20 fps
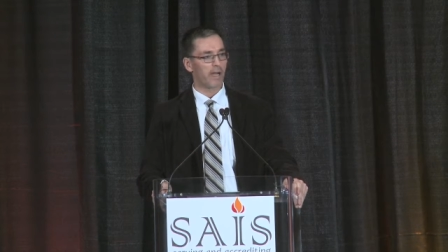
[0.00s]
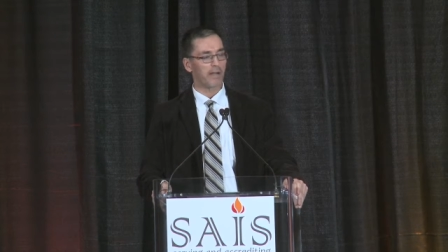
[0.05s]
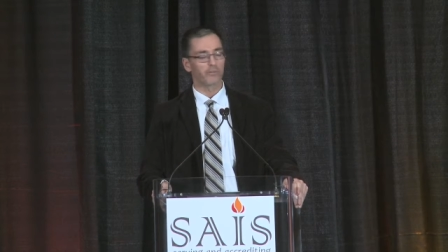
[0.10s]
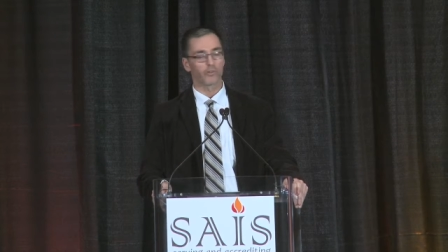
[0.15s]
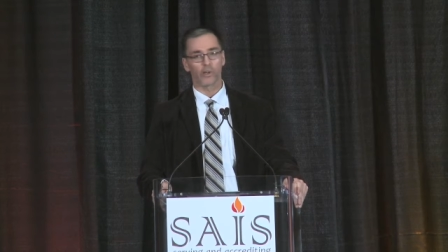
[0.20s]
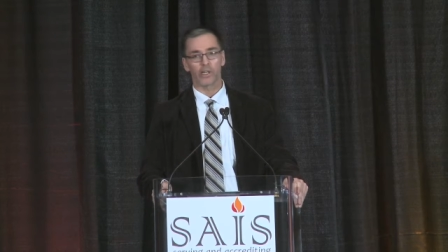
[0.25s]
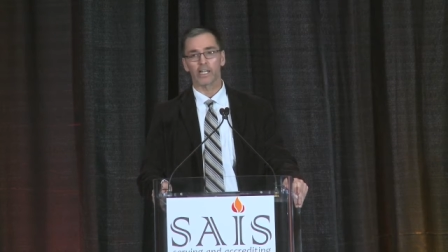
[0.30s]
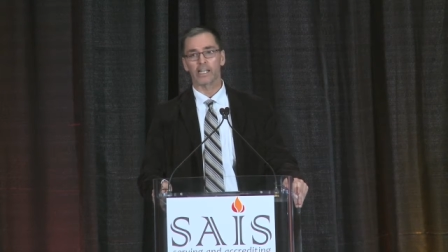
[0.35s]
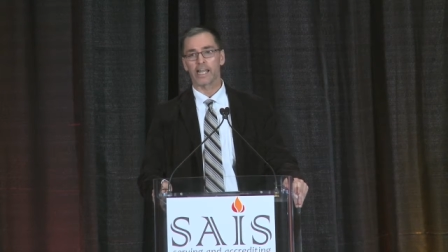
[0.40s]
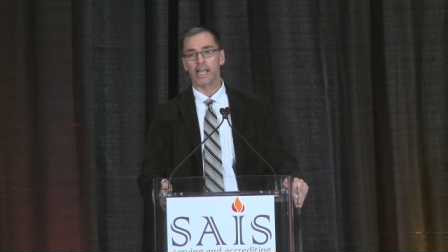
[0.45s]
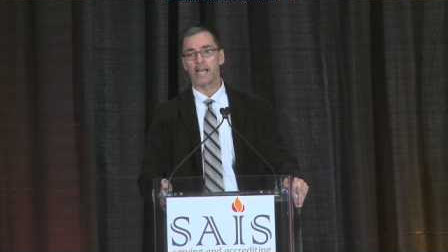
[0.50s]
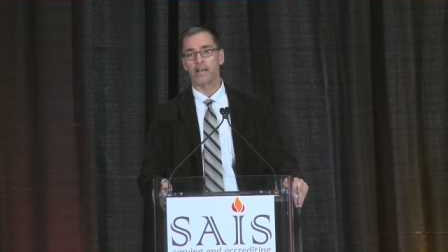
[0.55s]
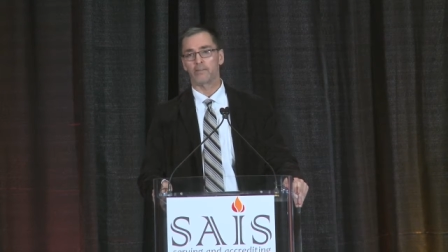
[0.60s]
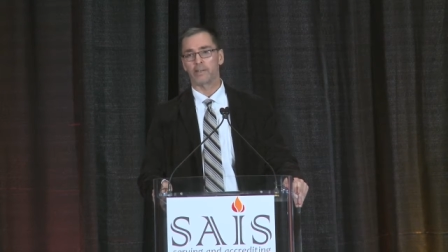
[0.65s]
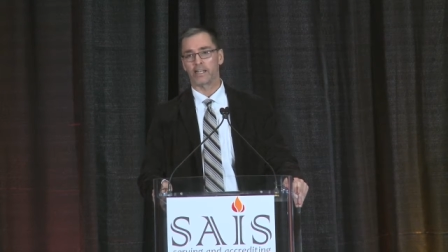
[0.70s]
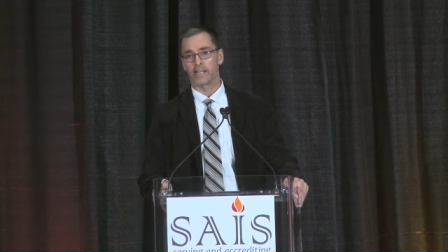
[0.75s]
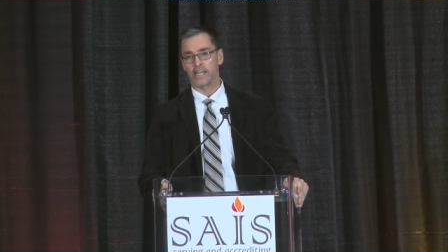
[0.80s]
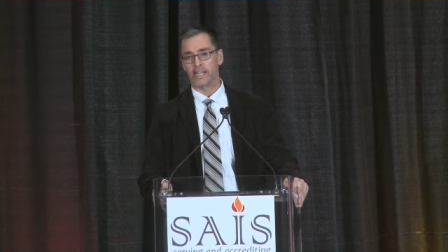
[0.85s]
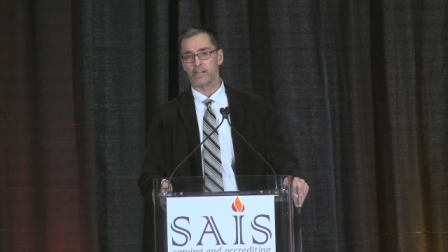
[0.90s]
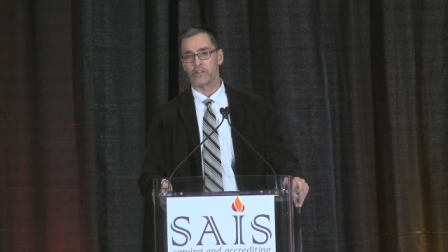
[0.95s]
I really am
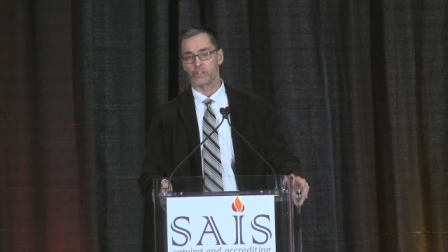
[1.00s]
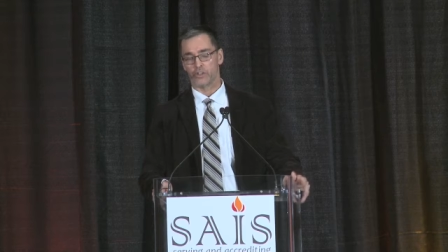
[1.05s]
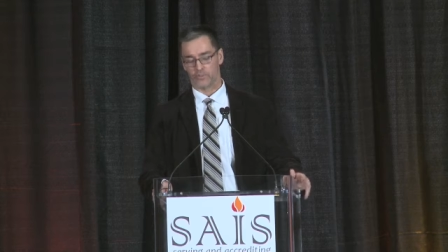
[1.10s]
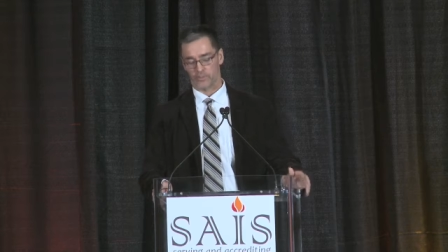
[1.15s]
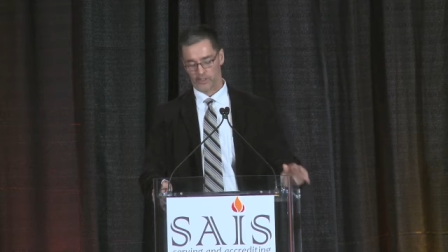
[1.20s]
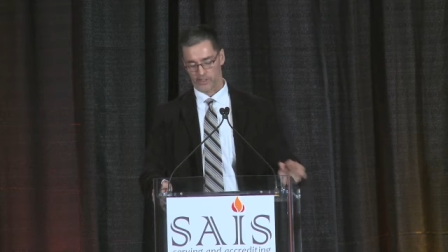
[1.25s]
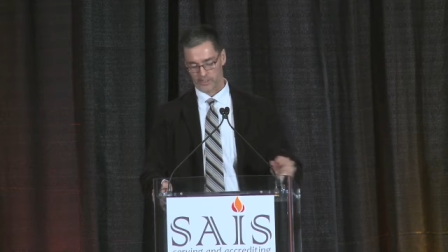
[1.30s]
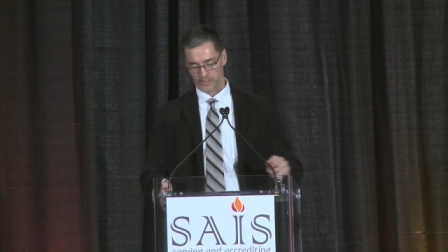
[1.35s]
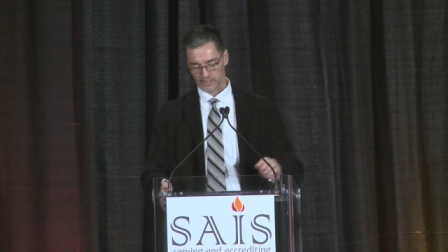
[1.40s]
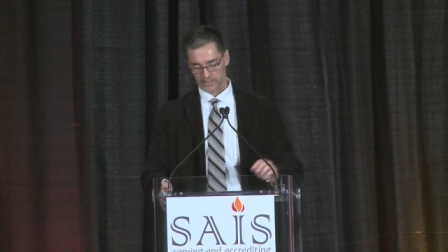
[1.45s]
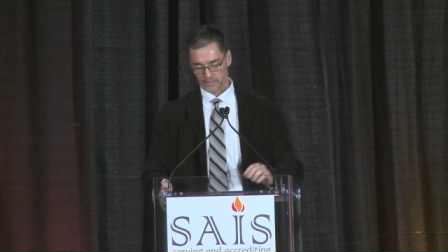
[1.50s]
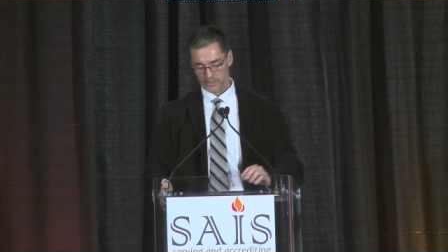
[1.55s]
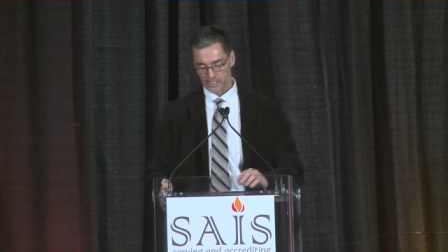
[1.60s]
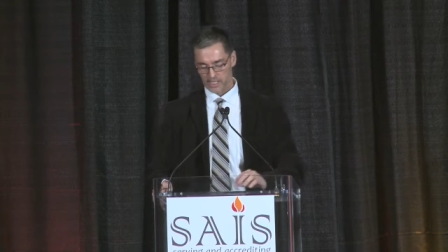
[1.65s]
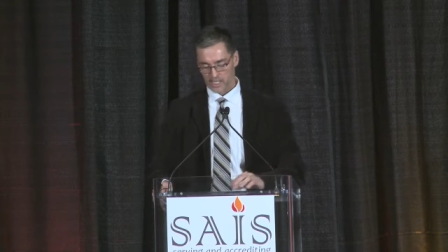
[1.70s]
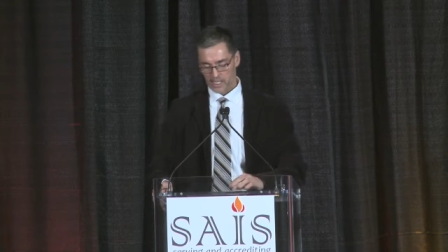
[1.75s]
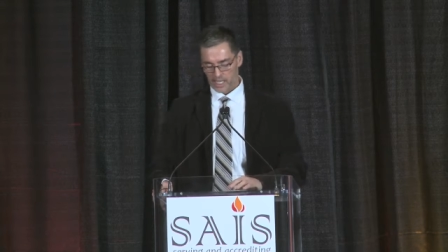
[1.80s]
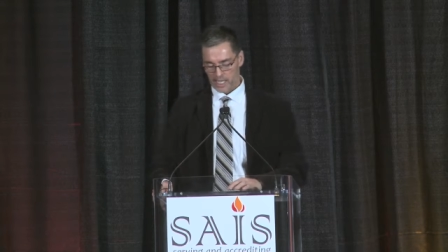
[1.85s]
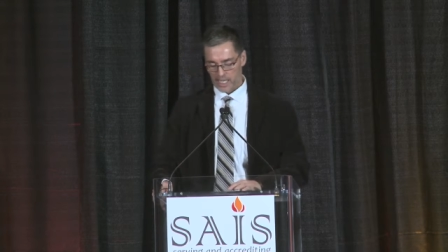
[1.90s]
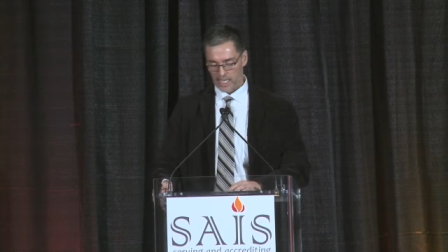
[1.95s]
an introvert
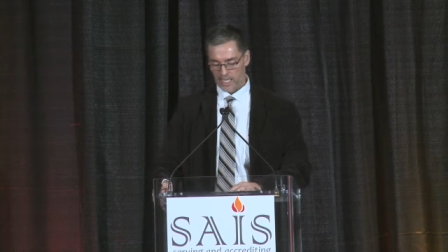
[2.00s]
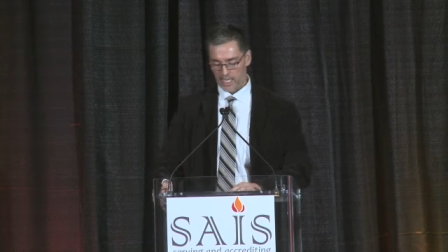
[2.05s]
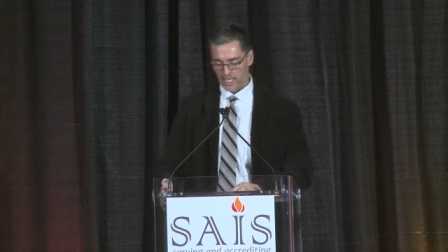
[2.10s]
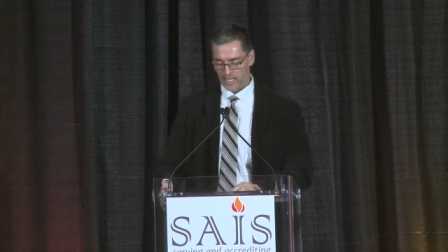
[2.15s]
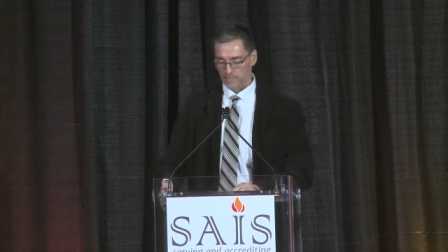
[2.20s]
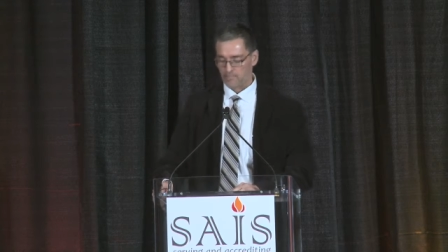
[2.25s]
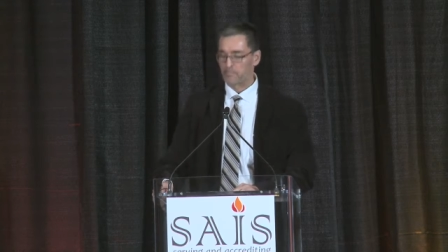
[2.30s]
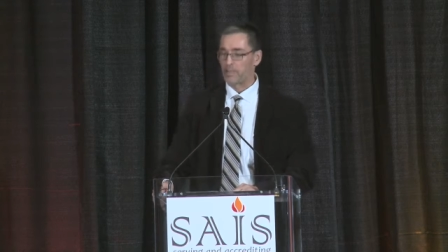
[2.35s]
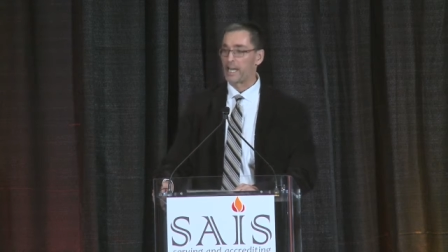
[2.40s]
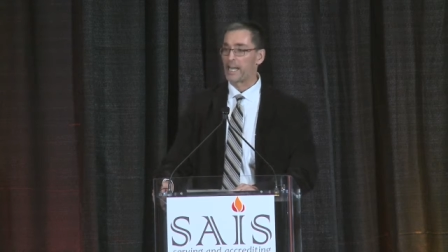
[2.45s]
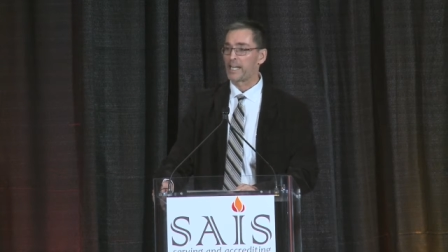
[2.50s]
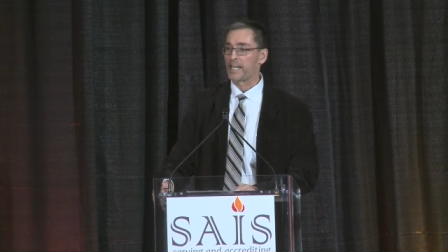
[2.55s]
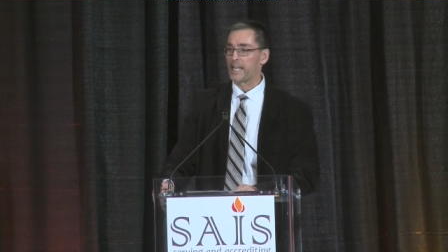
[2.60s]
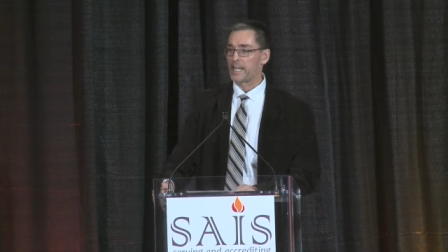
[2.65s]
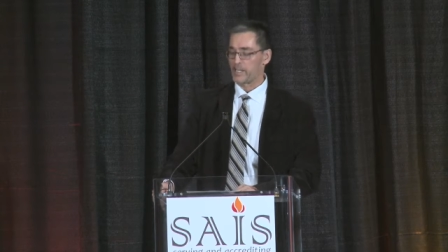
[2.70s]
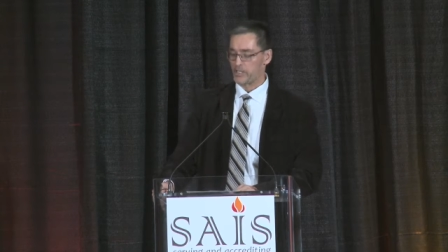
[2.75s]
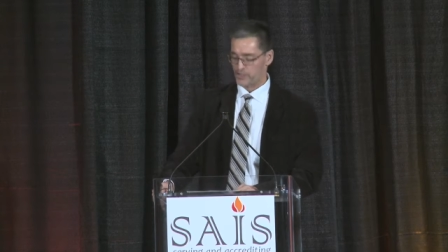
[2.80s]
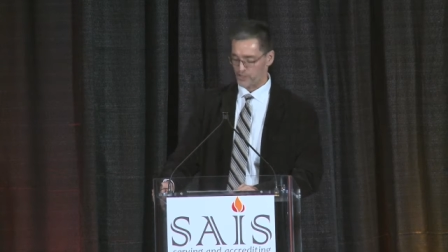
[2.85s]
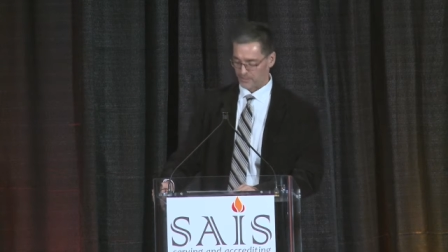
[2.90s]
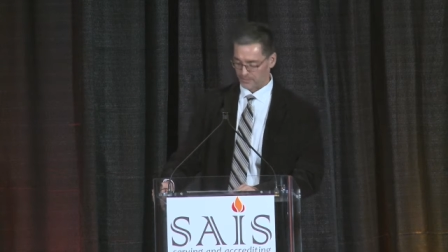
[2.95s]
by
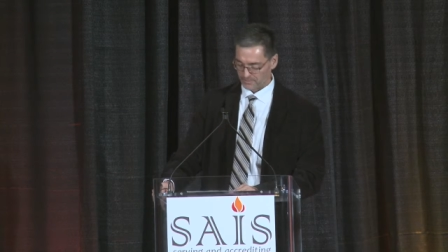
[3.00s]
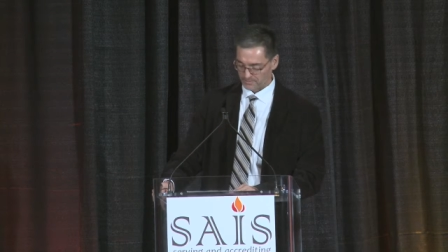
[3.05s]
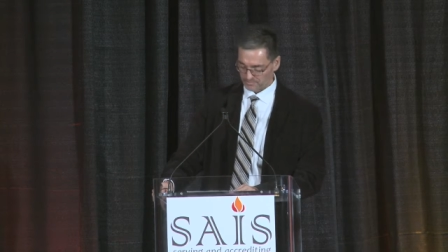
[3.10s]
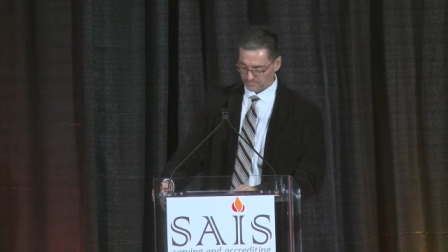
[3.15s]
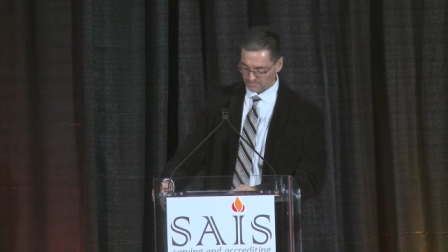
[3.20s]
nature.